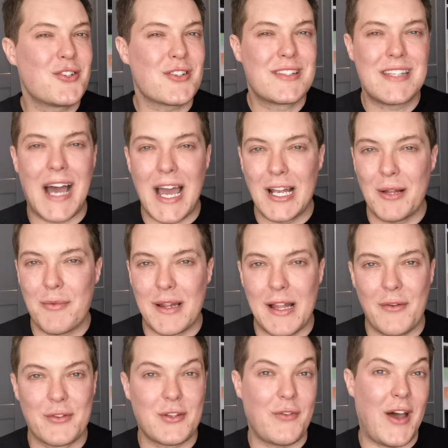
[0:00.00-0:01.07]
to just dial up the
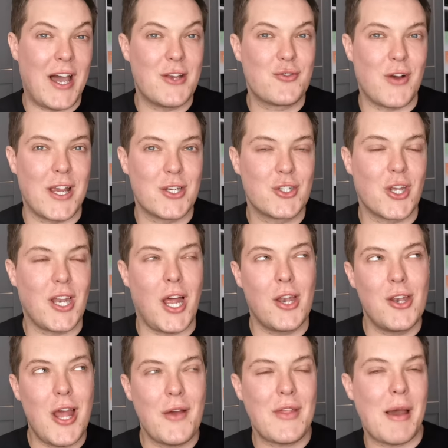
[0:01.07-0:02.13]
levels of hydration
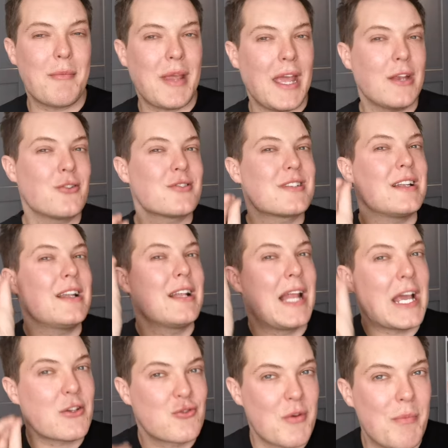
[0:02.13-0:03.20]
and know that I'm getting just a
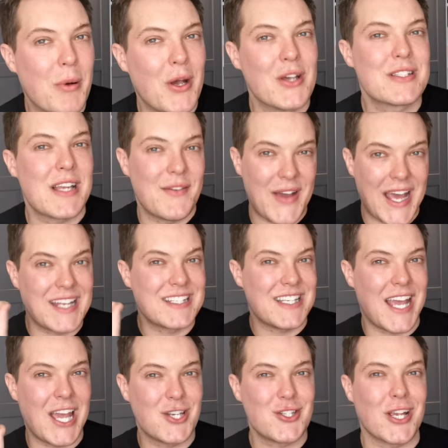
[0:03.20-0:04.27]
little extra burst of
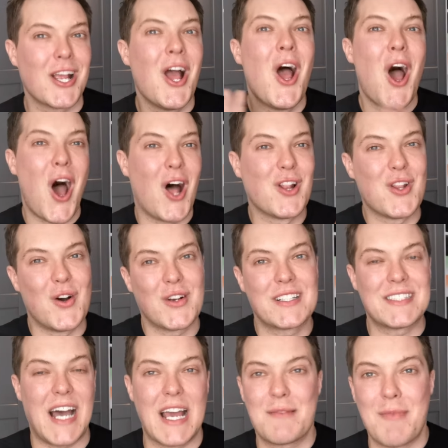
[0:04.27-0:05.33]
anti-aging
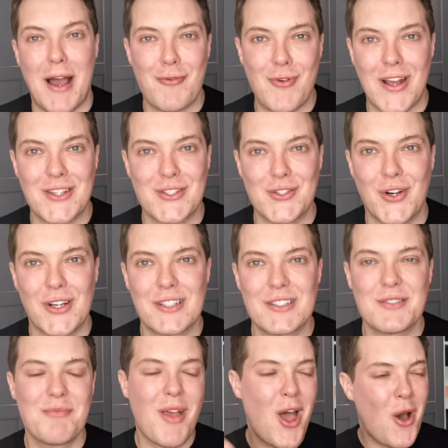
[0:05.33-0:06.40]
alongside my
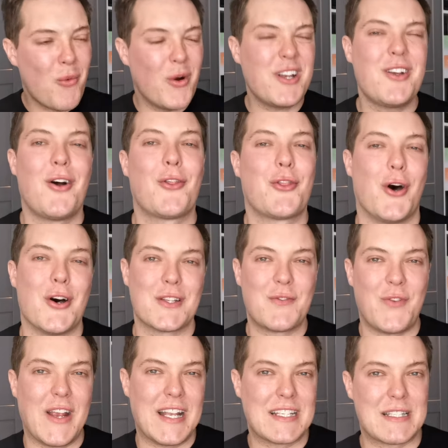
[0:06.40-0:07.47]
retinoids. What are your
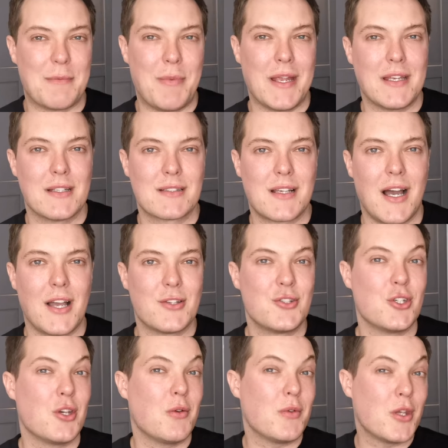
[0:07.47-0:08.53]
thoughts, feelings and opinions, guys?
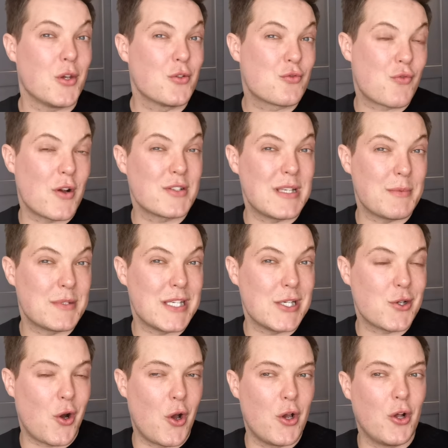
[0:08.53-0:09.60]
Do you use rosehip
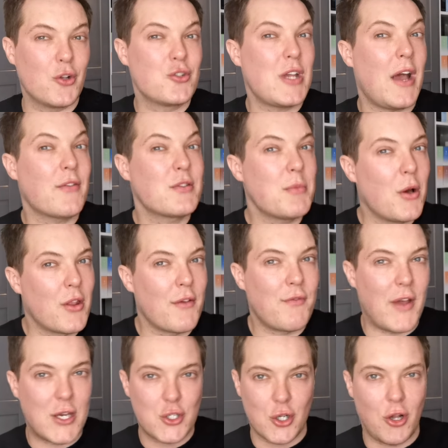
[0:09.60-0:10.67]
seed oil? Do you have some other
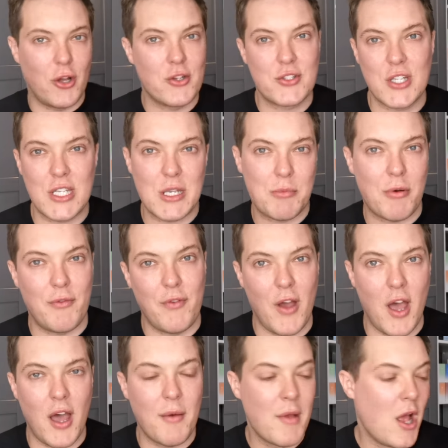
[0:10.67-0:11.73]
facial oils that you
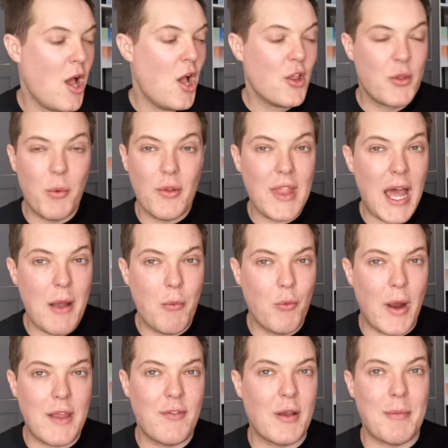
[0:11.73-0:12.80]
prefer? The one that I'm
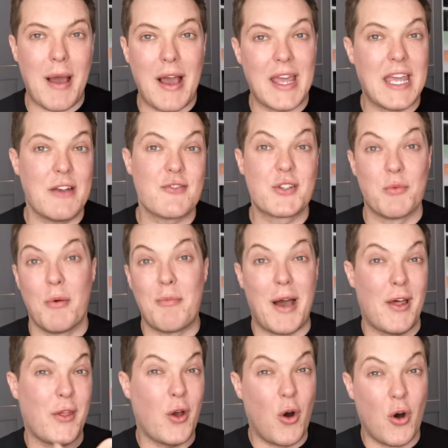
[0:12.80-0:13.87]
waving about here is the one
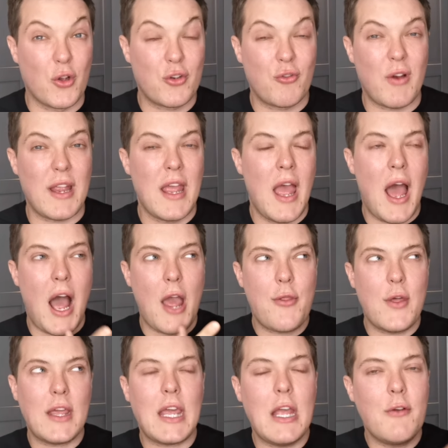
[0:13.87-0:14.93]
by The Ordinary. I
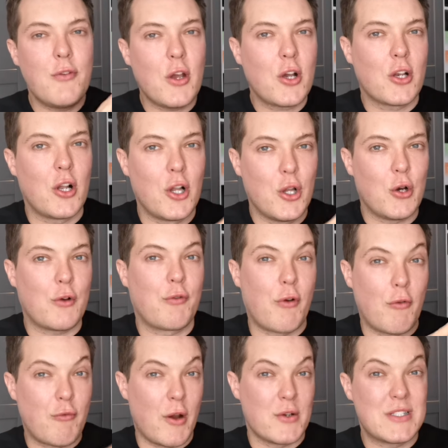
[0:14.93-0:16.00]
think if you're going to look
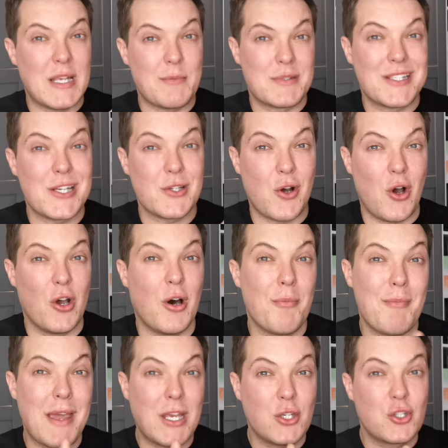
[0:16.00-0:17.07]
for a rosehip seed
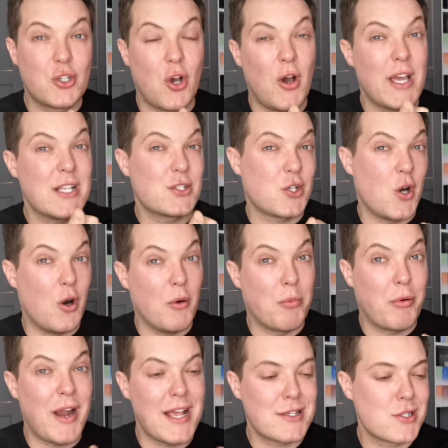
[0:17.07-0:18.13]
oil, make sure it's
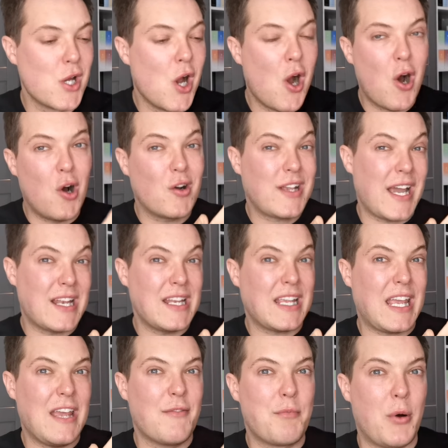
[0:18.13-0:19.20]
cold pressed,
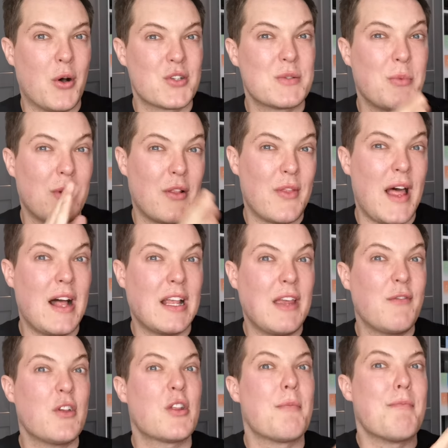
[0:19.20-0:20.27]
organic if possible, and that'll
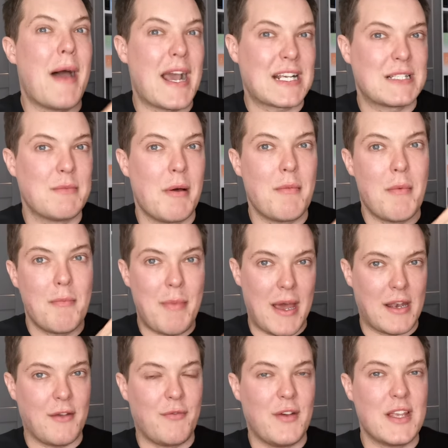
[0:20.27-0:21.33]
give you the maximum
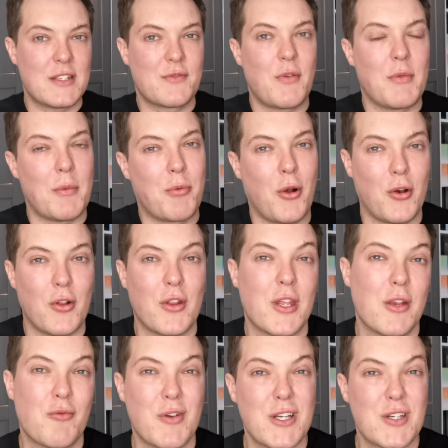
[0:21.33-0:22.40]
benefits from the product that you